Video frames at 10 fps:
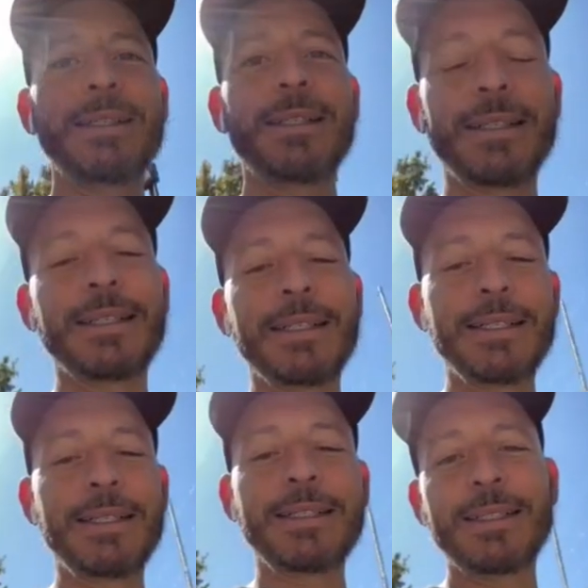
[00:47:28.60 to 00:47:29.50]
you know,
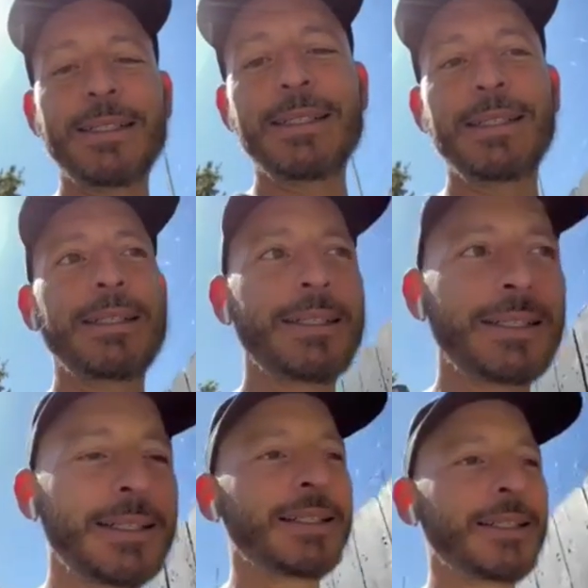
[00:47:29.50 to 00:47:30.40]
figuring it out.
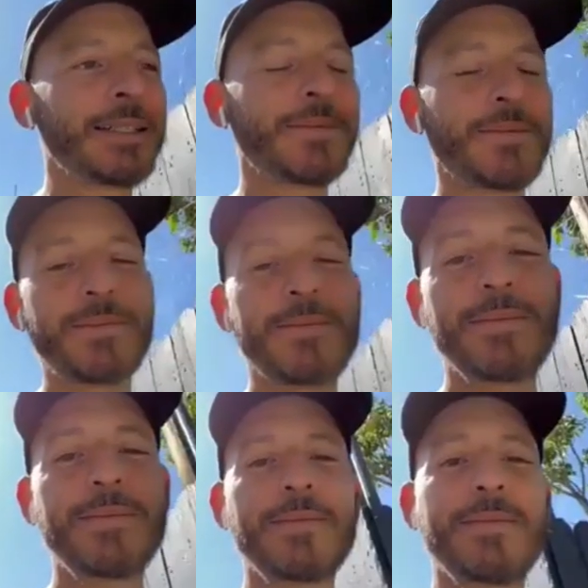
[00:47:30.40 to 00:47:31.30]
And and it is
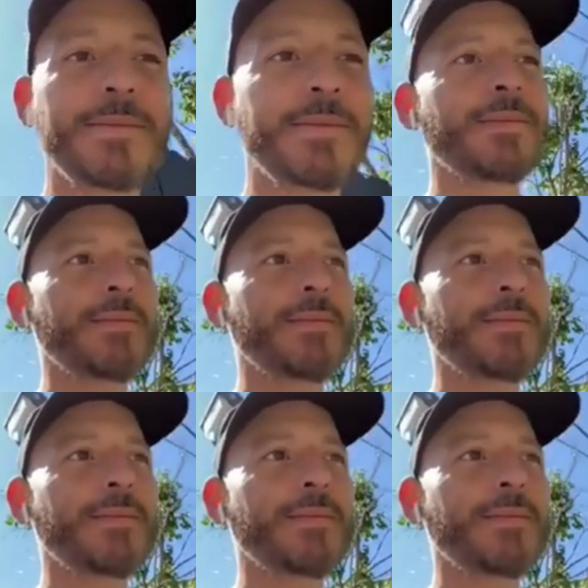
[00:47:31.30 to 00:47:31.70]
empowering